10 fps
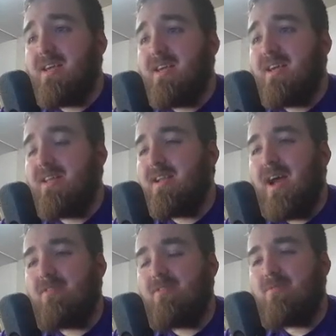And I
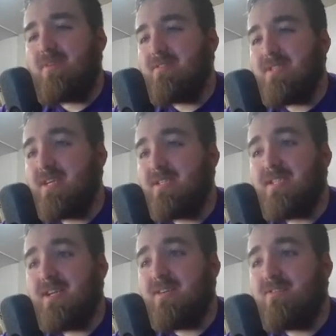don't know what else I can
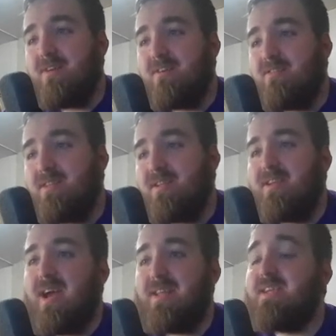say, dude, other than
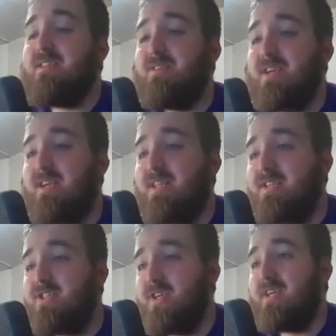I think they're going to get the
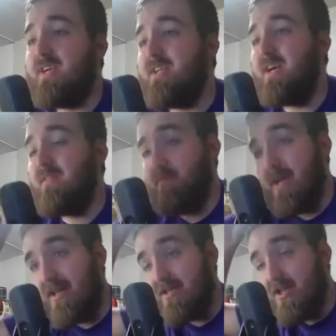shit kicked out of them. I
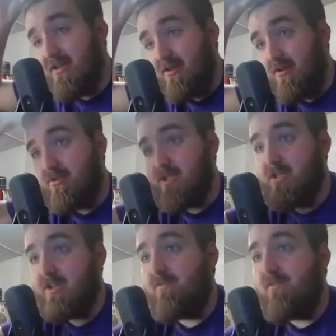think Jalen Hurts is
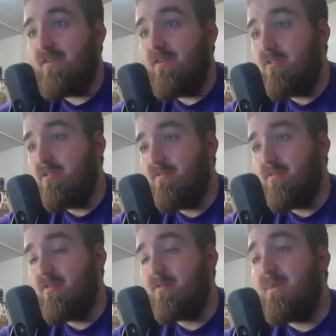going to run all
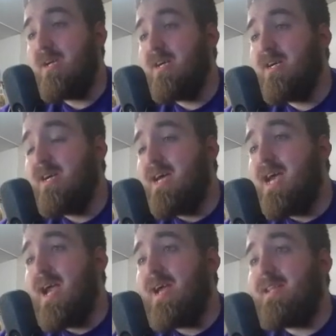over them.
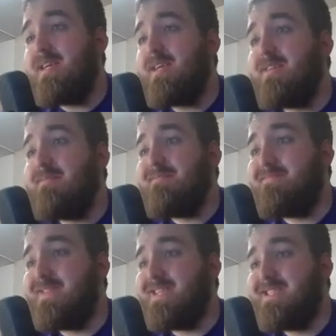And then
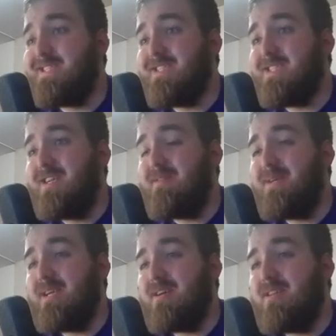it's just going to
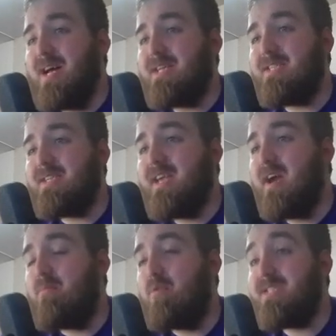be a classic
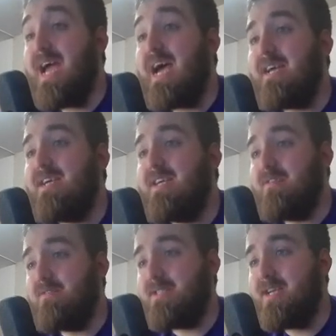Cowboys at
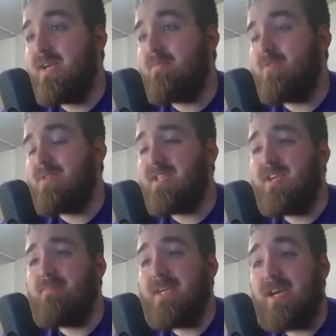Eagles game where it's going
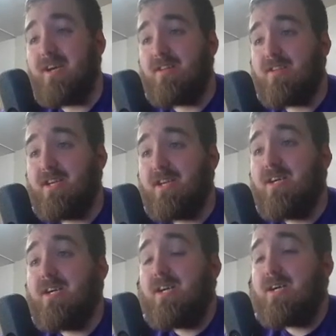to be ugly,
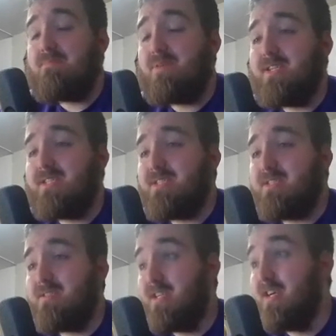but
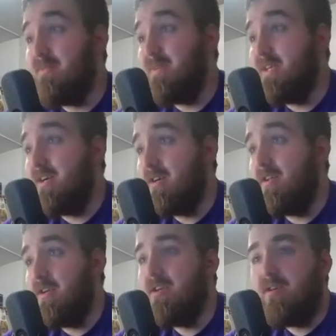it's going to be
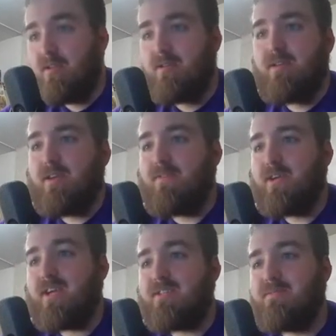ugly if you
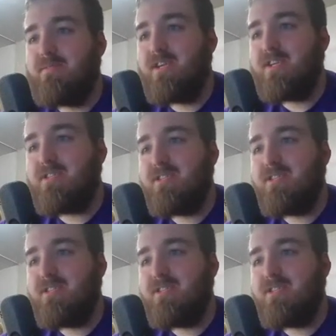get